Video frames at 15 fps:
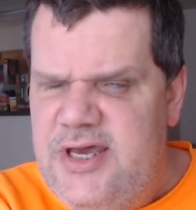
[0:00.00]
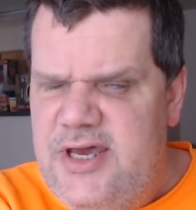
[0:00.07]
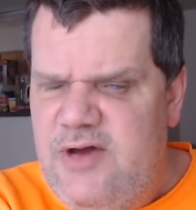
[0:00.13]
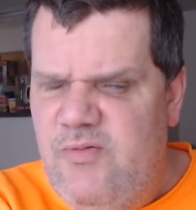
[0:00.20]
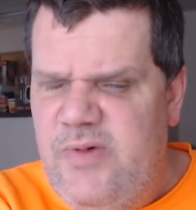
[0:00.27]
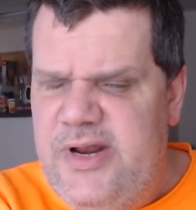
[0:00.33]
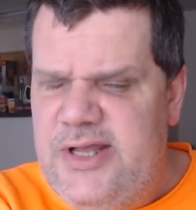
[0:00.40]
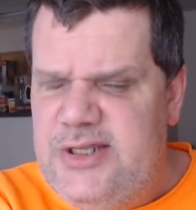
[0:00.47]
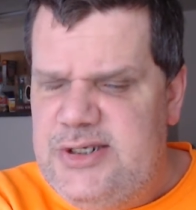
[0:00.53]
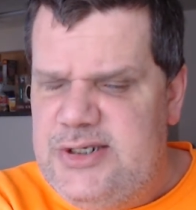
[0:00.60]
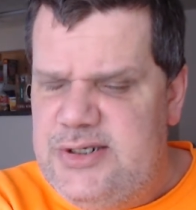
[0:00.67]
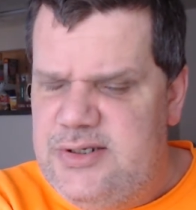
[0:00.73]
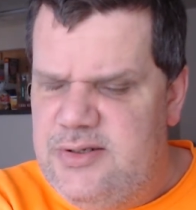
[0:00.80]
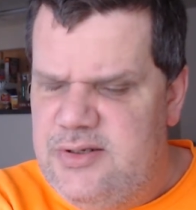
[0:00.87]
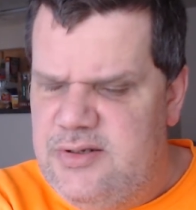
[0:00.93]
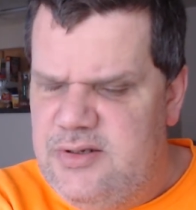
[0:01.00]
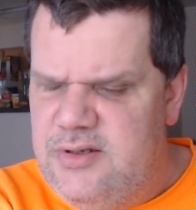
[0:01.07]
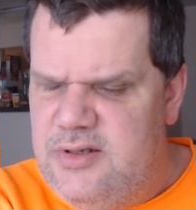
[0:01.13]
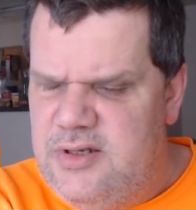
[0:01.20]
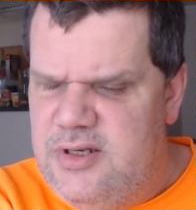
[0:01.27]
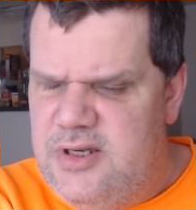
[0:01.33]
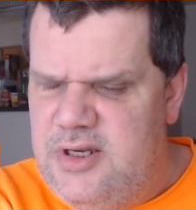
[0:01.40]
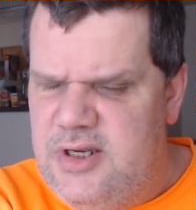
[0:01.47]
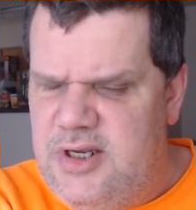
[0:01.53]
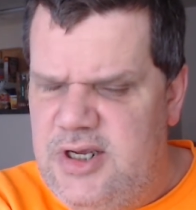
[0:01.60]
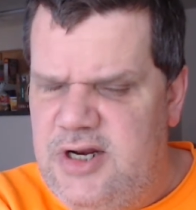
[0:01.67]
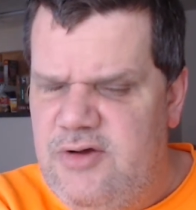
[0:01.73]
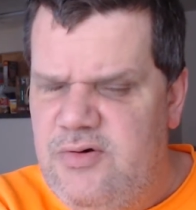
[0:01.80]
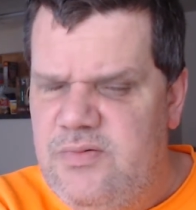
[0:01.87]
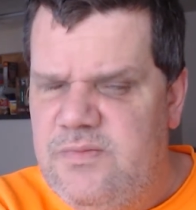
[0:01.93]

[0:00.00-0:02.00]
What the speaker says: when it's, you know,